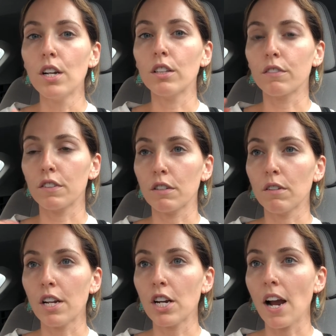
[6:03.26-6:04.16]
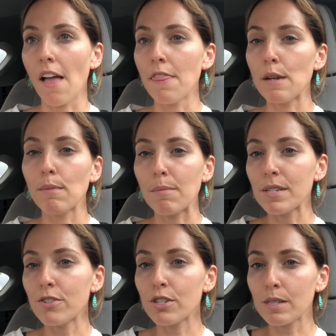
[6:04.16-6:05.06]
look for a runner, and then maybe
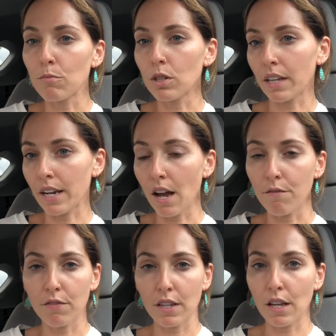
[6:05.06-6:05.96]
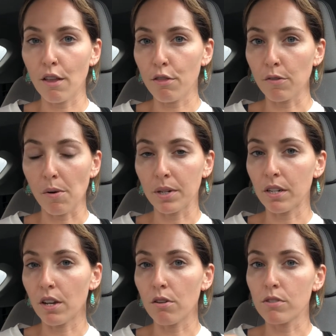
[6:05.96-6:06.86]
just some more like comfy throw on and
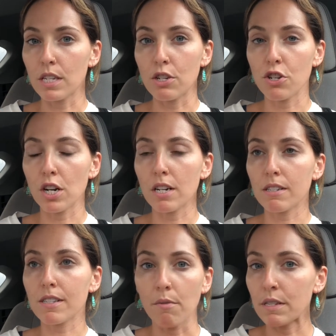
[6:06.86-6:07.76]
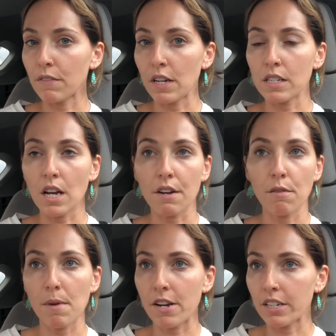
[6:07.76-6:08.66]
go t-shirts. I always find a ton of
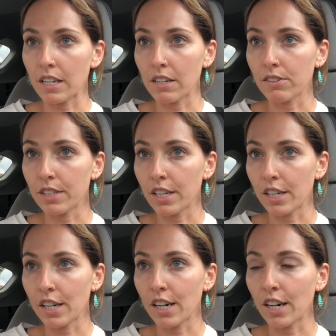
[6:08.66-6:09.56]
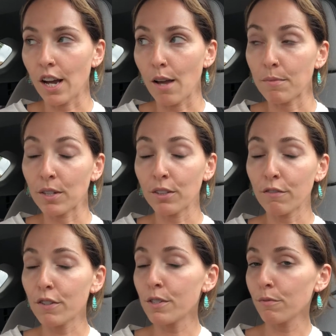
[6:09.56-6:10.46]
American Eagle here. I'm gonna look
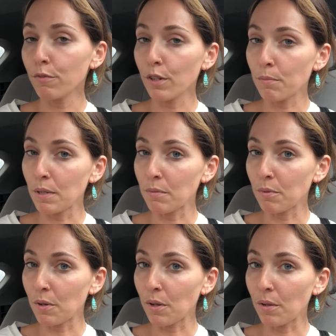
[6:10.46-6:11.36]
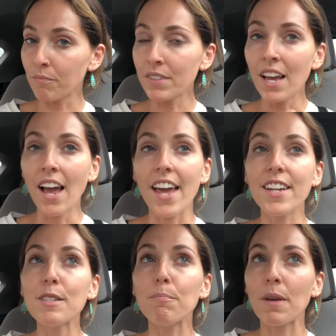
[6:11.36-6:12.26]
for some Free People. It
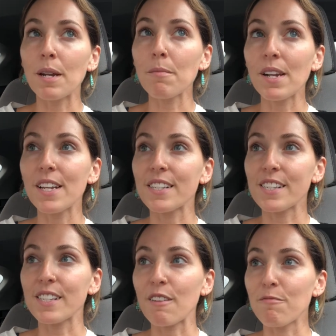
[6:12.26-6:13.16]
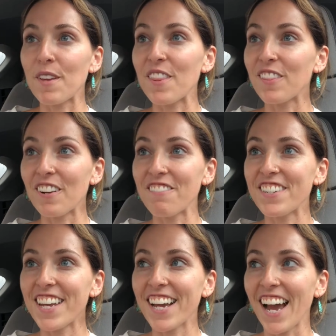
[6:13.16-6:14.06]
has been a minute since I've been
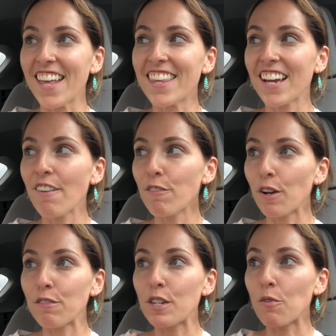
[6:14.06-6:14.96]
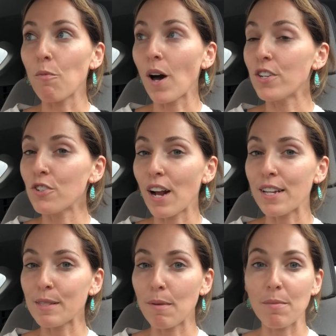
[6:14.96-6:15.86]
thrifting. I think I've thrifted one
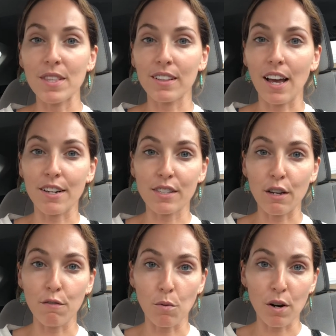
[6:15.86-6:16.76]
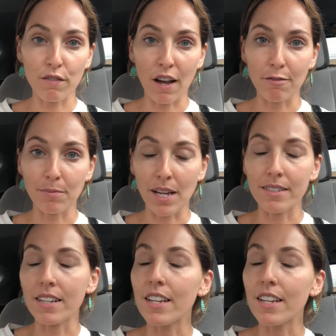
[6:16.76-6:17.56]
dress maybe in the last like 4 or 5 months.